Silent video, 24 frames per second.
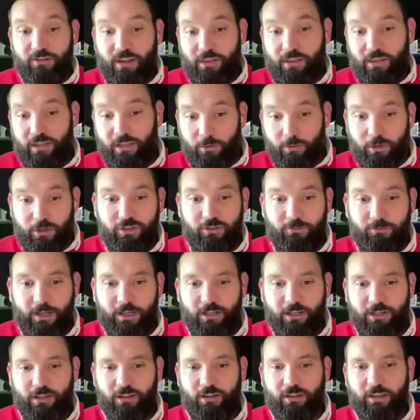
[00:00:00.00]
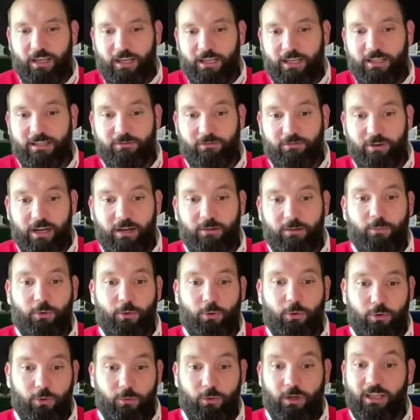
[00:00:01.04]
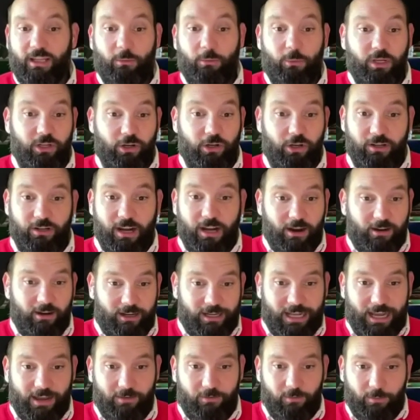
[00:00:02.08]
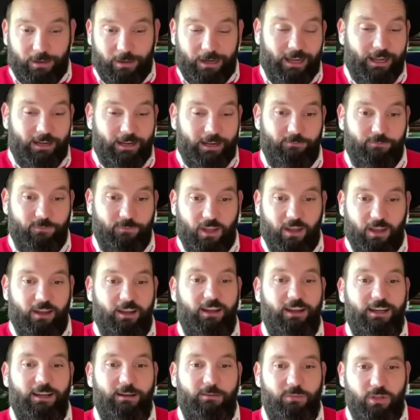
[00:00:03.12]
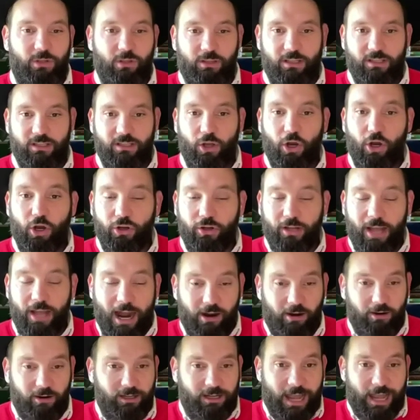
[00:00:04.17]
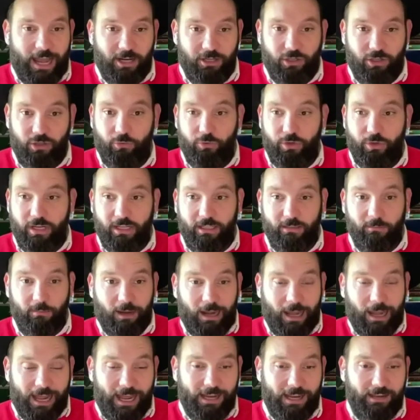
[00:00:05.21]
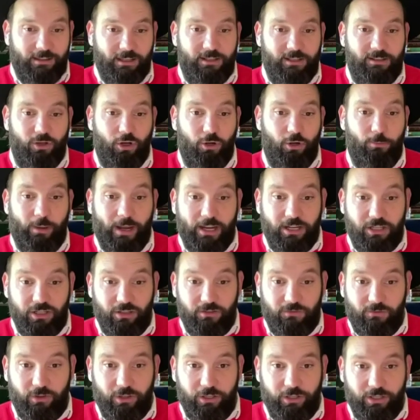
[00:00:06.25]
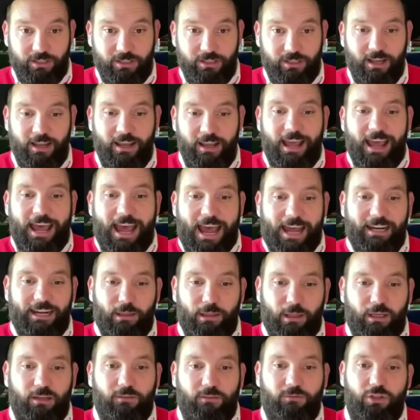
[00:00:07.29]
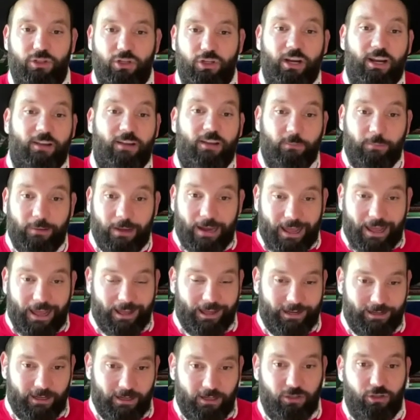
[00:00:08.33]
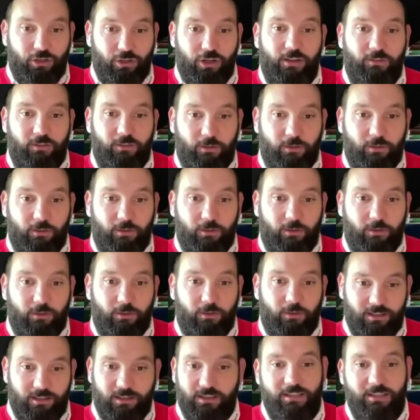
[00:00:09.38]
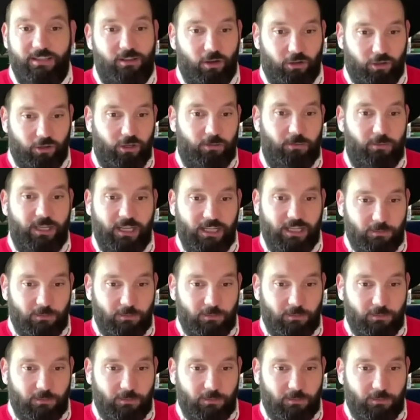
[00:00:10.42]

So I think what you mentioned there is a really important one that we don't currently have a plan. Um, so there's no current national reading plan. There's no budget for this. And I think if you don't have a plan and you don't have a budget, there's not going to